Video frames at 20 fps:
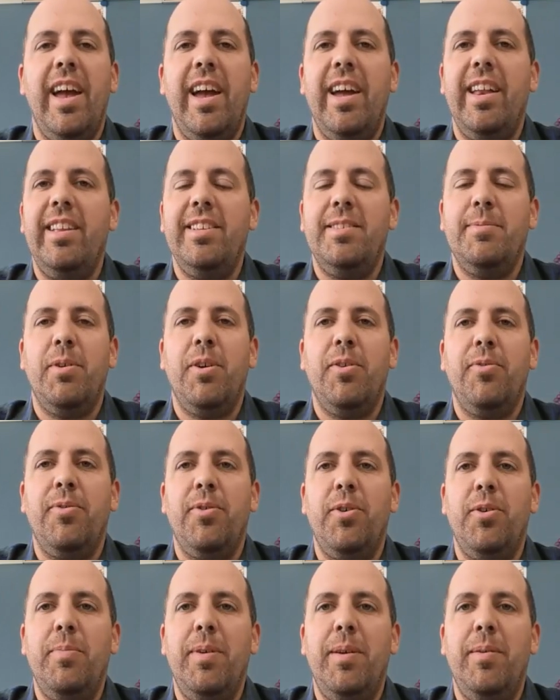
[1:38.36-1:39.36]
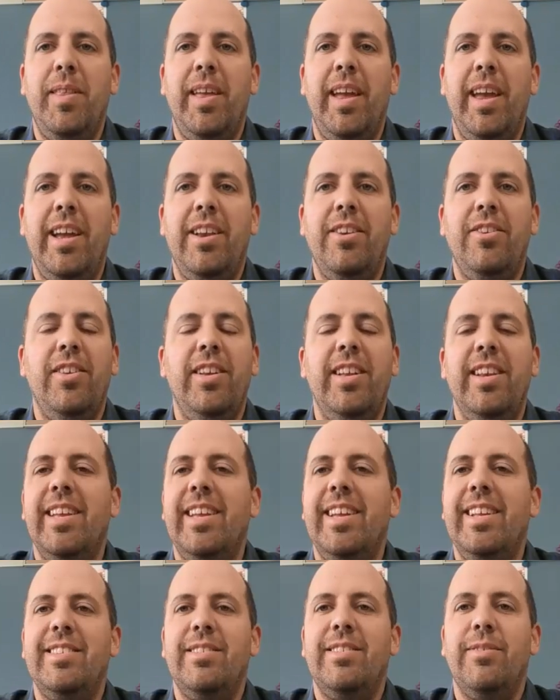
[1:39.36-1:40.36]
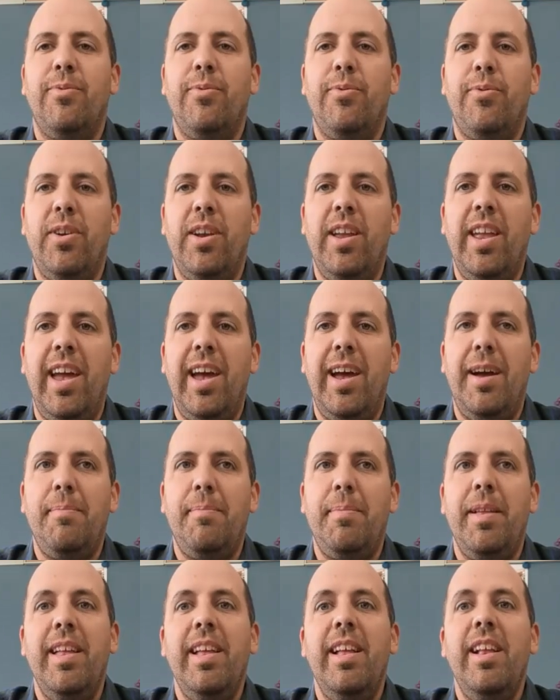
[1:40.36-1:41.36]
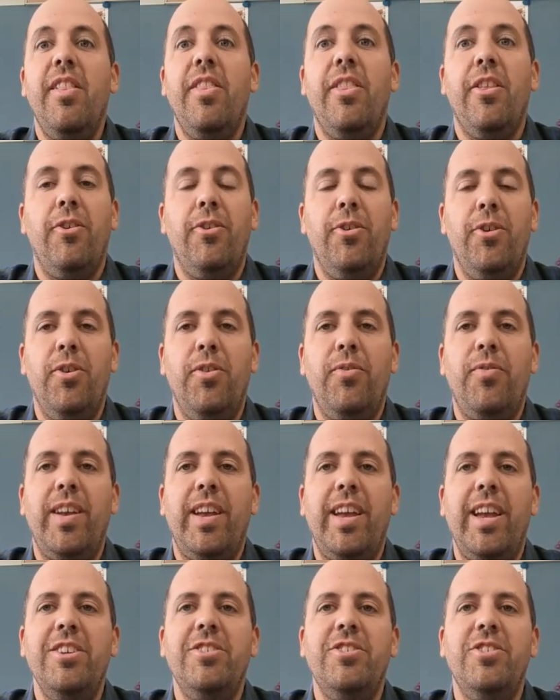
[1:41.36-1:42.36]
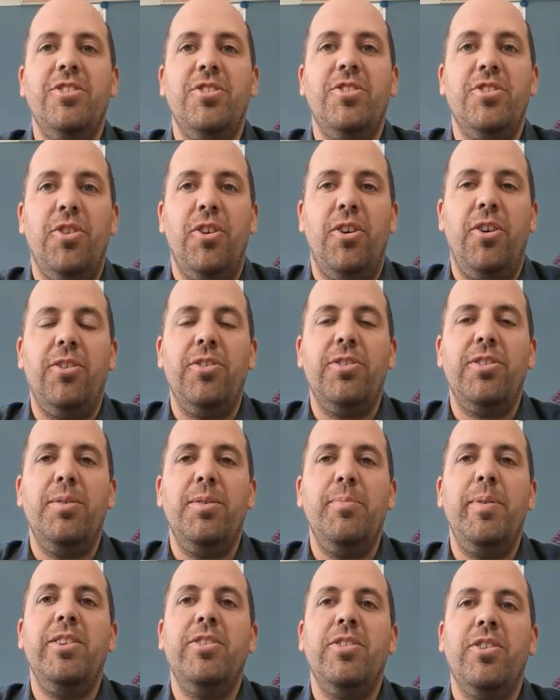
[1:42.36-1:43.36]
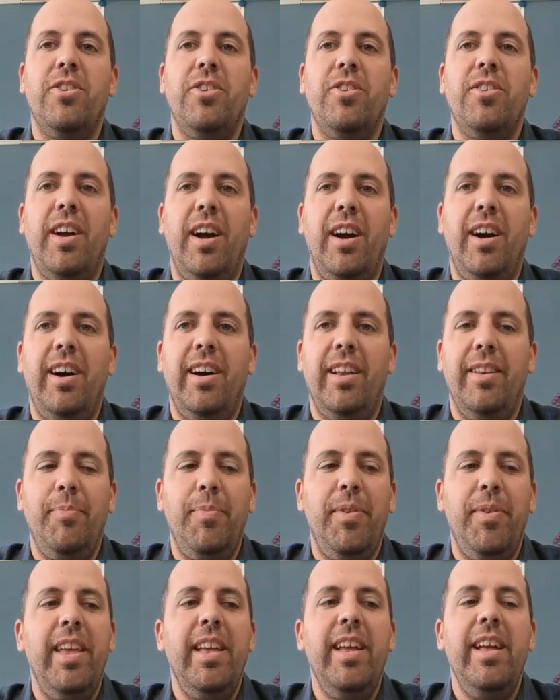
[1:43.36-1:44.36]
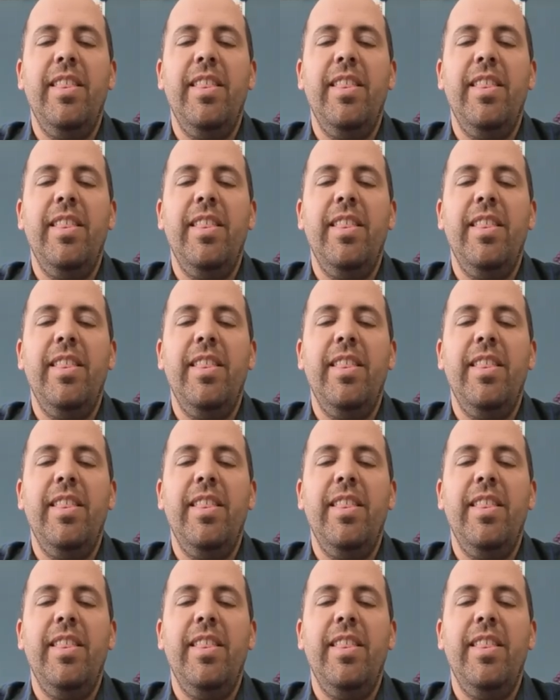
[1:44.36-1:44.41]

Any smartphone will be able to handle it. It's a free app. Their notifications should also be turned on.